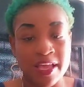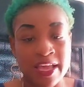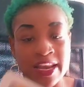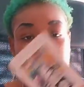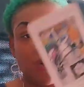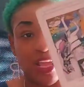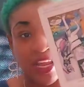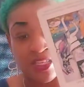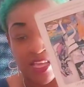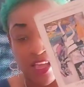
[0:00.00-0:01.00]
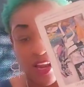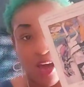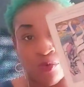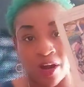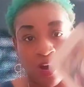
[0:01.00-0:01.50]
He didn't want to end the cycle
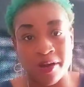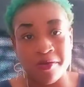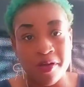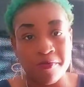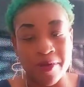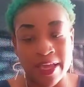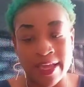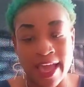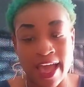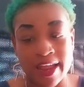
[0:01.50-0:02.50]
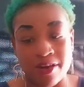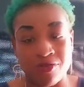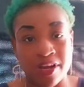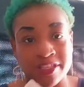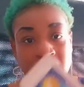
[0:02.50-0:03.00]
out with her, but he got
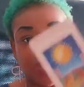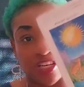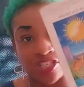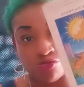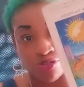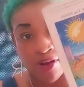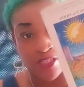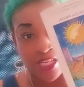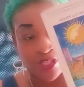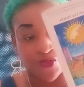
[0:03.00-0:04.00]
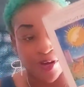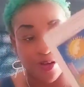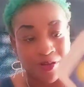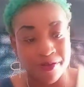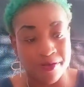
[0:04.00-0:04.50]
realization that she was crazy as
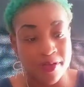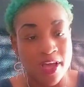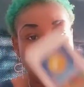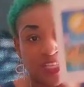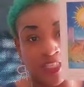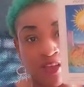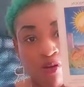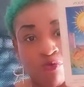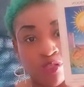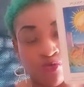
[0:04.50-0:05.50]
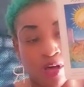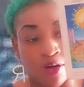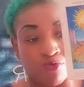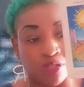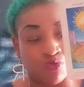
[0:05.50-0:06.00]
fuck. A secret was
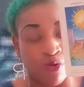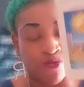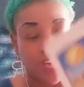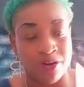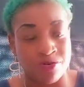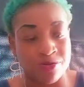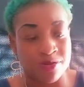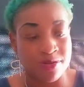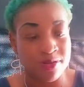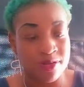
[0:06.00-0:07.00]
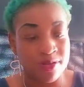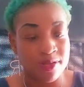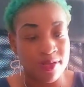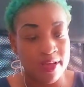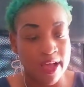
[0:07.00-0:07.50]
uh, was revealed
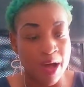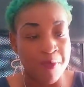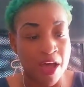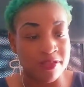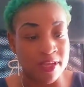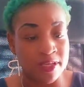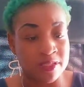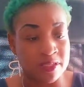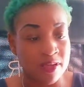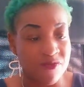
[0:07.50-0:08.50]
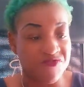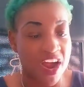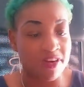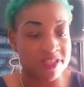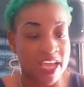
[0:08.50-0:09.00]
about this
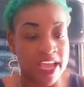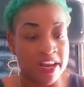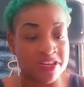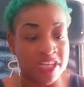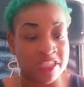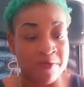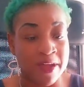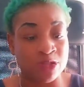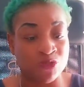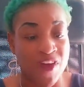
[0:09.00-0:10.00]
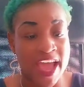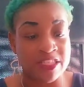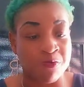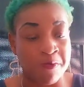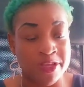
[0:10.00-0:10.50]
fire sign energy, somebody who's
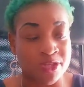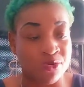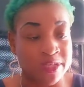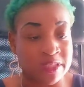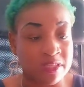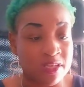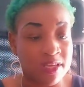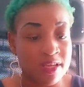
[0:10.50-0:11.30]
fast, promiscuous.